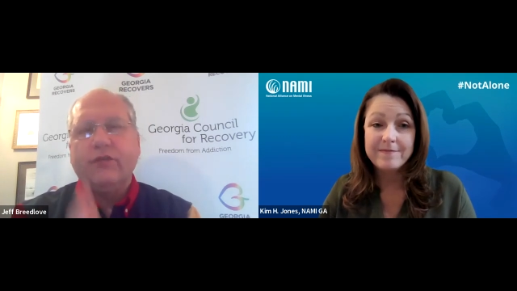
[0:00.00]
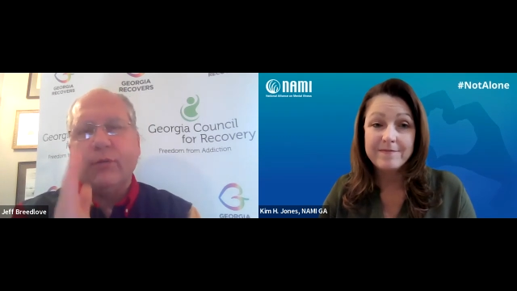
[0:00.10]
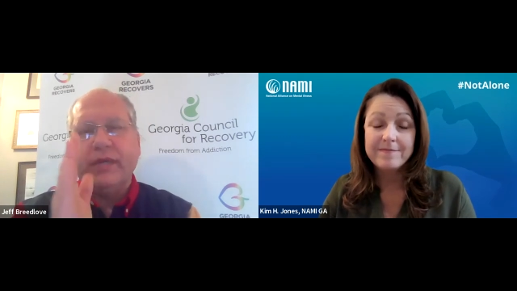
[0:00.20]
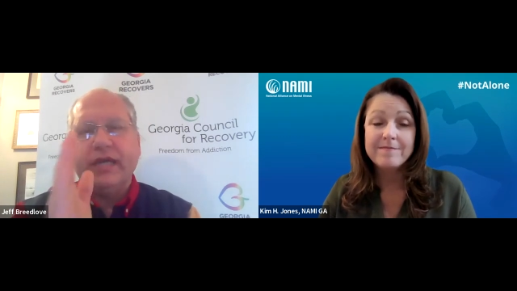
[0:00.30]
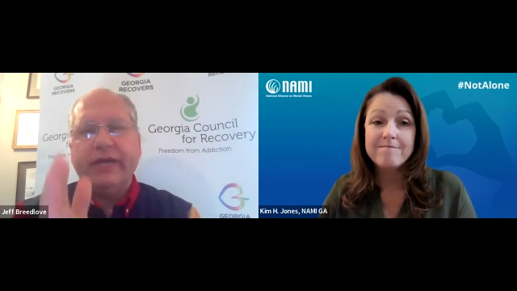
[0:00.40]

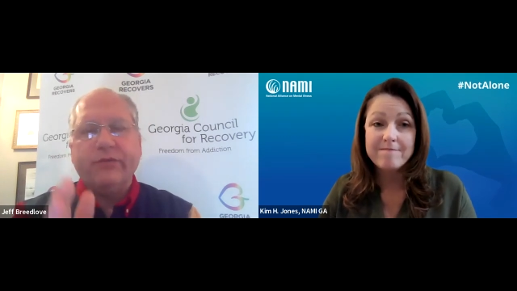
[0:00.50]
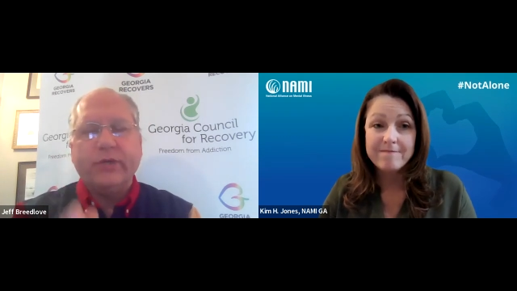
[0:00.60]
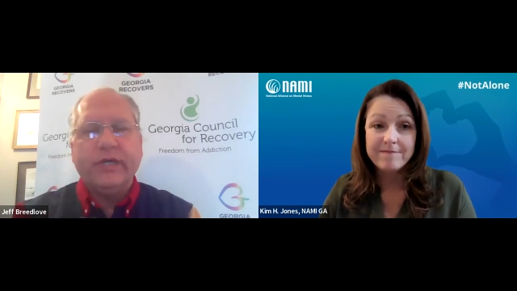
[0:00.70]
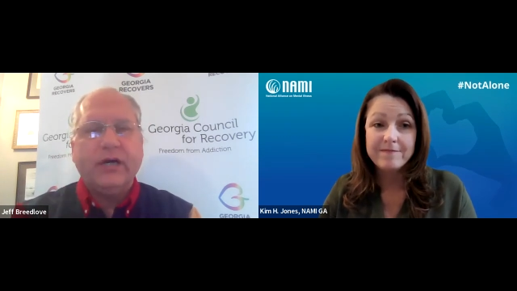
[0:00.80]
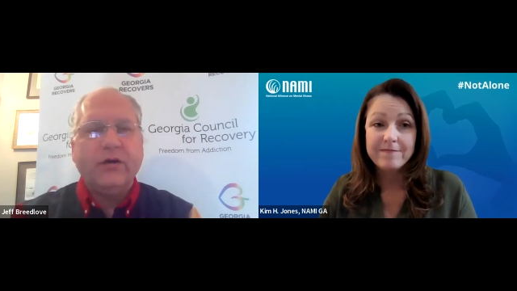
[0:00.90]
Speaker 1: for
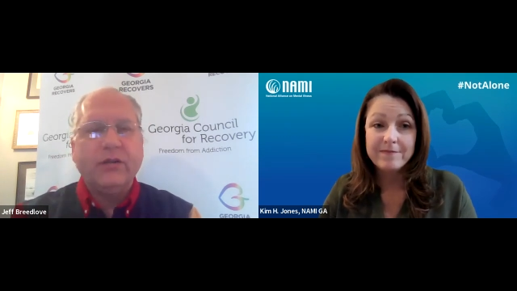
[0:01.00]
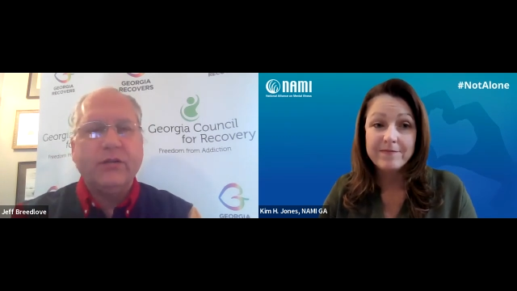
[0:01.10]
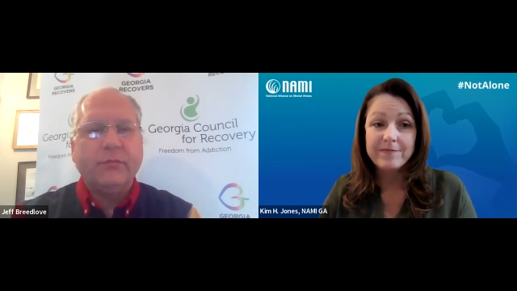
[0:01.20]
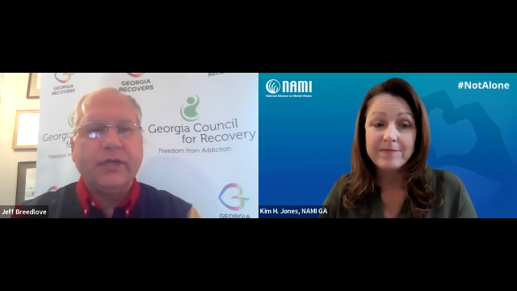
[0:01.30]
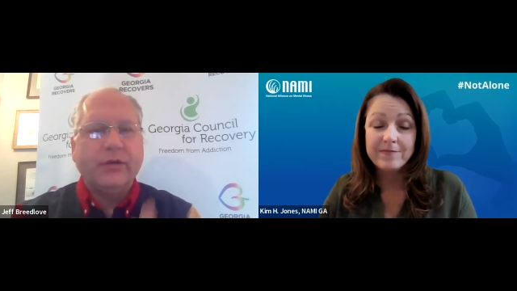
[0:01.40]
behavioral
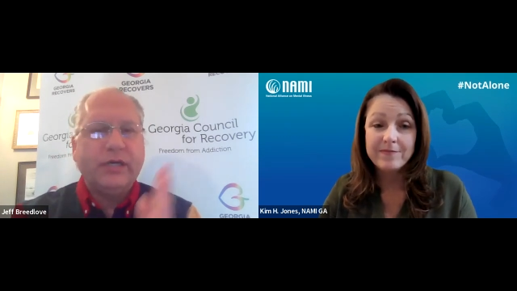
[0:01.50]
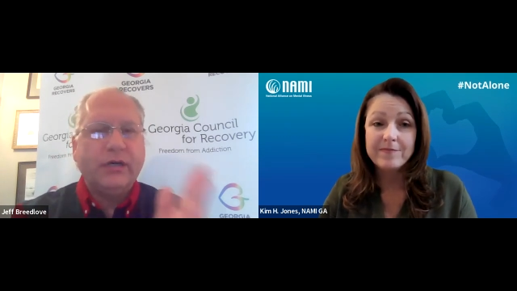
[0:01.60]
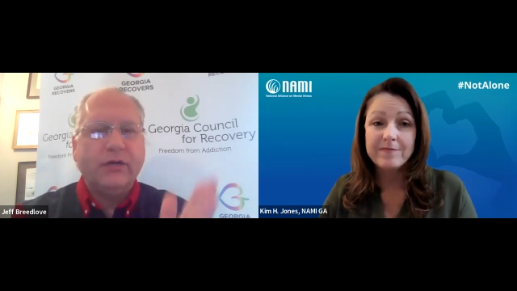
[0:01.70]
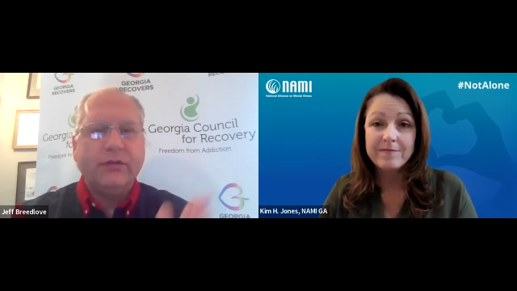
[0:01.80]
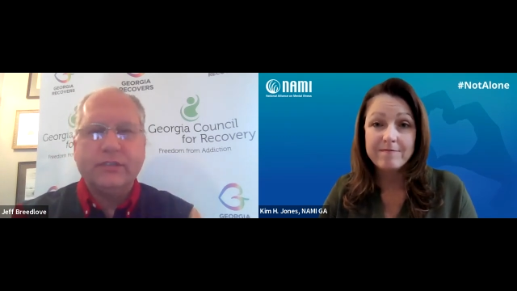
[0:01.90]
health, mental
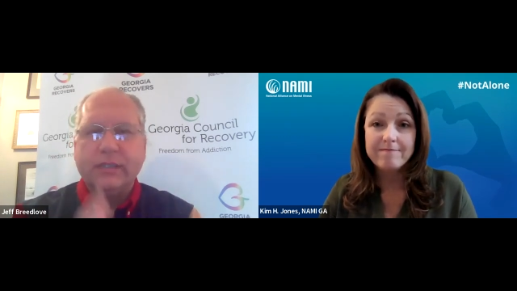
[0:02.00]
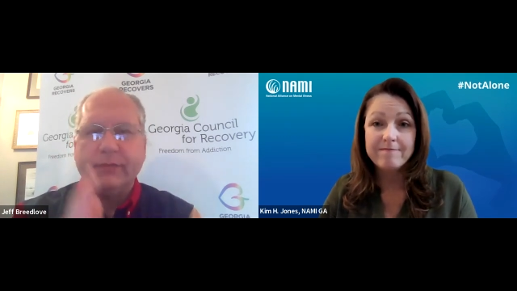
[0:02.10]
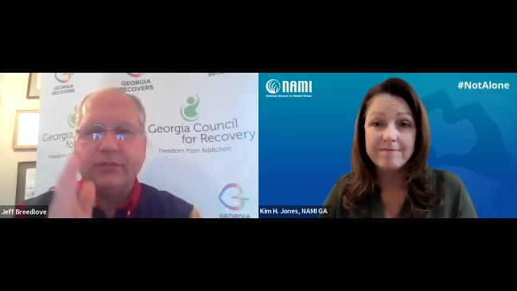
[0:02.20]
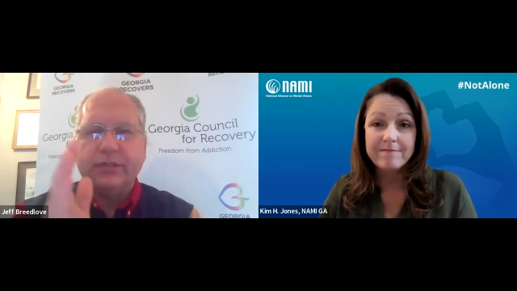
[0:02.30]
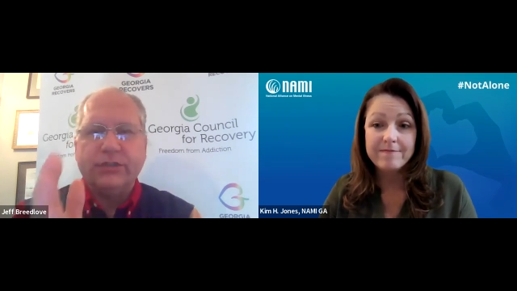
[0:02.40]
health,
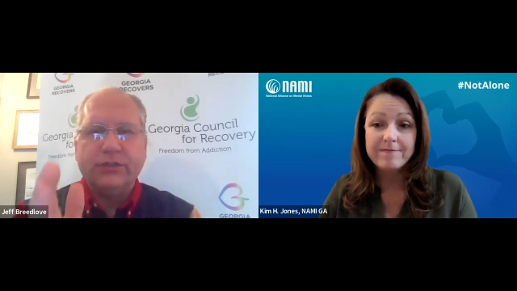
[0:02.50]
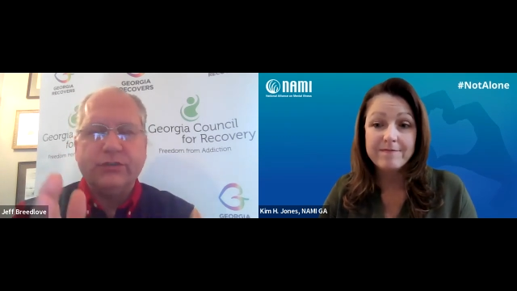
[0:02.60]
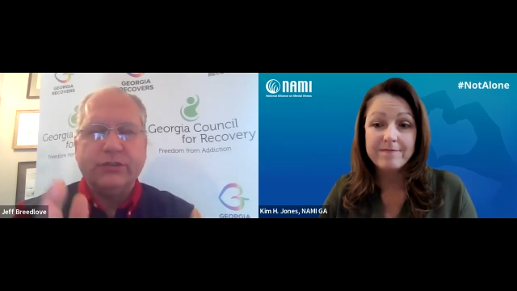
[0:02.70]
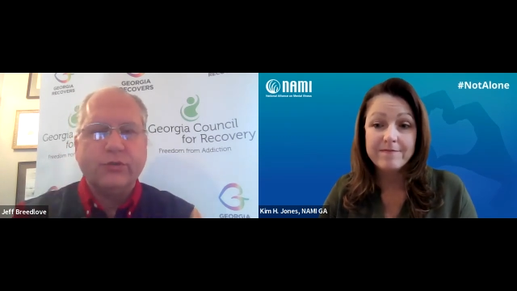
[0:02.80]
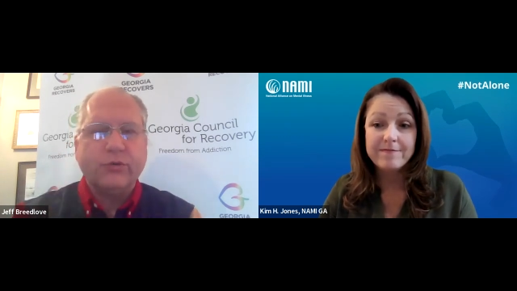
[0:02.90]
substance
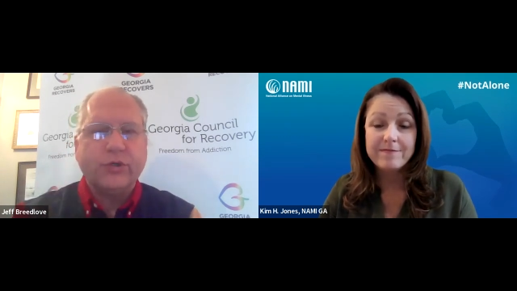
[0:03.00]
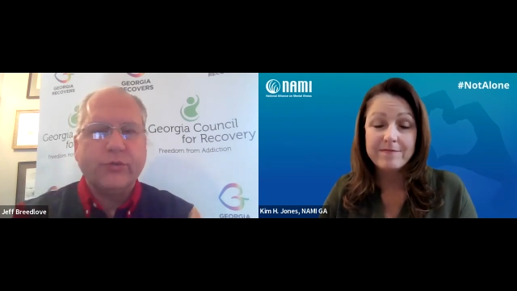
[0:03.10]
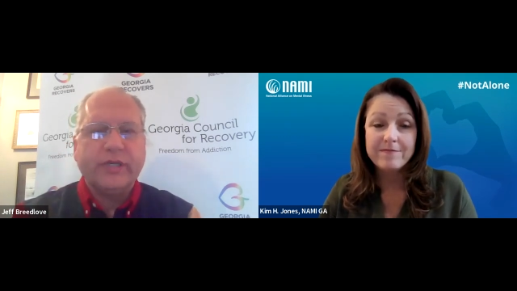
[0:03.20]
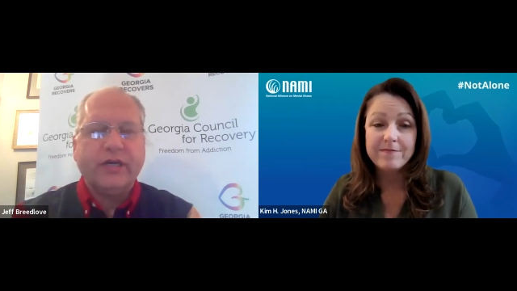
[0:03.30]
use disorder